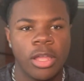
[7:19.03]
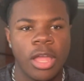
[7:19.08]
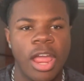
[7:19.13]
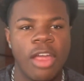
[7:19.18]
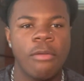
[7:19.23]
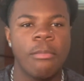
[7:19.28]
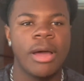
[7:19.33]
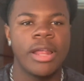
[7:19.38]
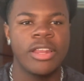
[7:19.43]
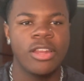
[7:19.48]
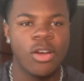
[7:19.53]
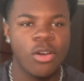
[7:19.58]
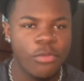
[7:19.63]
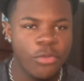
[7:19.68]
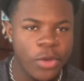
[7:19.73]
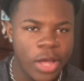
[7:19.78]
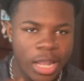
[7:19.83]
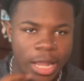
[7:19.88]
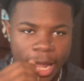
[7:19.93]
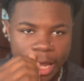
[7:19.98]
everybody know if
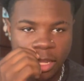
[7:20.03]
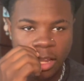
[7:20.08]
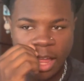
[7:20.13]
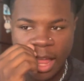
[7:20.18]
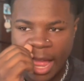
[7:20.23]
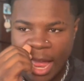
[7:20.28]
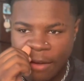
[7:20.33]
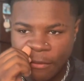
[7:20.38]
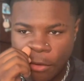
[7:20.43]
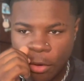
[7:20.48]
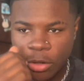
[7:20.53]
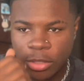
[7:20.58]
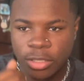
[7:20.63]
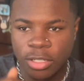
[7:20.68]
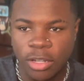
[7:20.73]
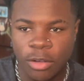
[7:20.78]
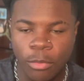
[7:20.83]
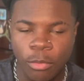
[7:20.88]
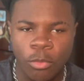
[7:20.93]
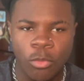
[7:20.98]
you got like a little afro or
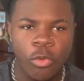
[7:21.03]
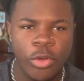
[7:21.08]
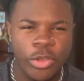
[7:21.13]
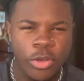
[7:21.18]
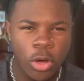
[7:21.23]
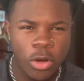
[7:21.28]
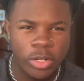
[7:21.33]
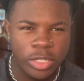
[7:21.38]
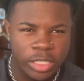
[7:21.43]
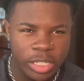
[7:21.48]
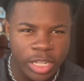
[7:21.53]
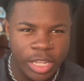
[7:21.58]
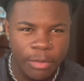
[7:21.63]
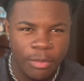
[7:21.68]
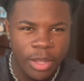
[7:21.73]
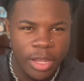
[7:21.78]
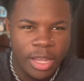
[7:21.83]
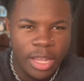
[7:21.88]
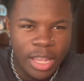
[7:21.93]
something, when you go to sleep,